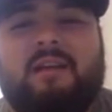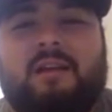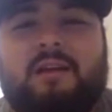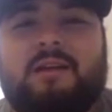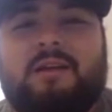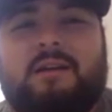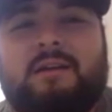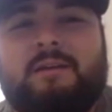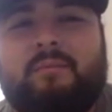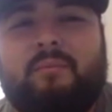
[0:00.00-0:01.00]

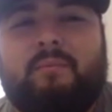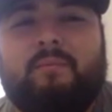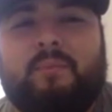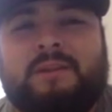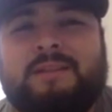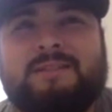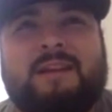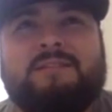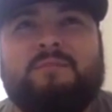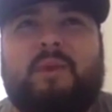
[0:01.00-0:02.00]
But this
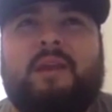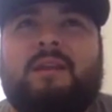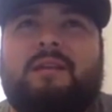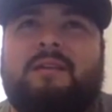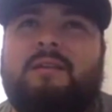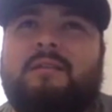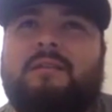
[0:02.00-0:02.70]
kid's been